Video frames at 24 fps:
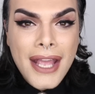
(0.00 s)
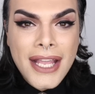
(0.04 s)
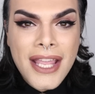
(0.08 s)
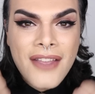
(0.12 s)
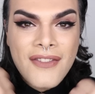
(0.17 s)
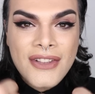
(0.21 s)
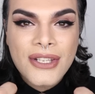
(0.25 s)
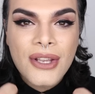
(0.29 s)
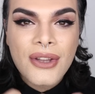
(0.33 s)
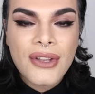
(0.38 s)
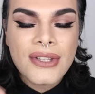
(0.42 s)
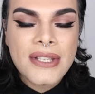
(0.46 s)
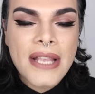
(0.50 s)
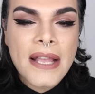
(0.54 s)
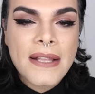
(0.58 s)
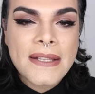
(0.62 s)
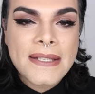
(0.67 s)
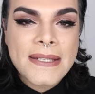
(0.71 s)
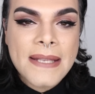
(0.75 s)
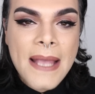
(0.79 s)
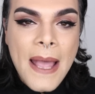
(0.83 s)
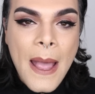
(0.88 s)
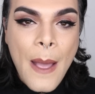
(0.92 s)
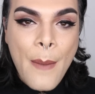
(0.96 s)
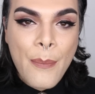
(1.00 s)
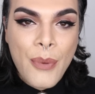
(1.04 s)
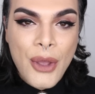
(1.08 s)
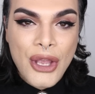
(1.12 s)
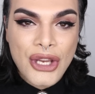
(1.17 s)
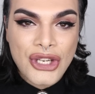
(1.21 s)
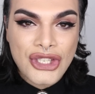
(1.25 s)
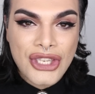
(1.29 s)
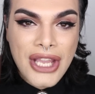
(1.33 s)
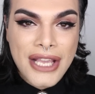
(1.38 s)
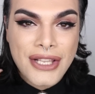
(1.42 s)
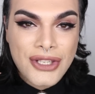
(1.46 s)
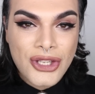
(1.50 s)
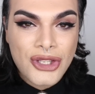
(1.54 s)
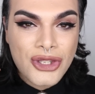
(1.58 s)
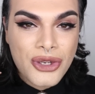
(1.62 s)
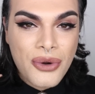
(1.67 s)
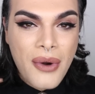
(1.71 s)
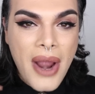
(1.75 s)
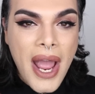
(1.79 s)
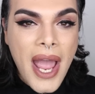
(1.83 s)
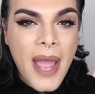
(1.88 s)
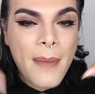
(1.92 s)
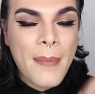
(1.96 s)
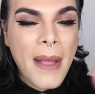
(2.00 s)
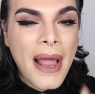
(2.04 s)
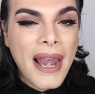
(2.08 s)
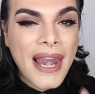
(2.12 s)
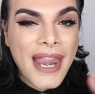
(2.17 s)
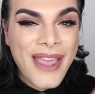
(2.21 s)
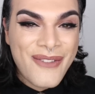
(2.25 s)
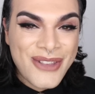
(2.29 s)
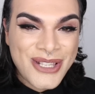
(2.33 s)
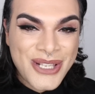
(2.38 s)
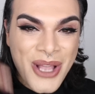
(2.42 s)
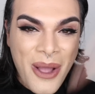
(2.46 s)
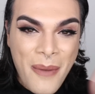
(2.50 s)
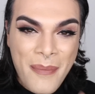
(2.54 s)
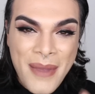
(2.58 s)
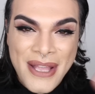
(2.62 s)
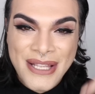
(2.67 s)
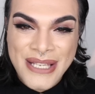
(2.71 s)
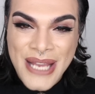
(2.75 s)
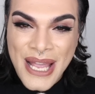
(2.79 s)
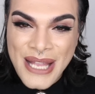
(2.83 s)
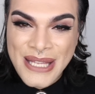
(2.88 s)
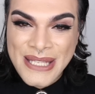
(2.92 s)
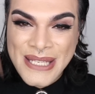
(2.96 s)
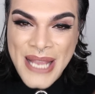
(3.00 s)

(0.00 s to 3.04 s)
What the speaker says: give us a good thumbs up, stay subscribed, leave us a comment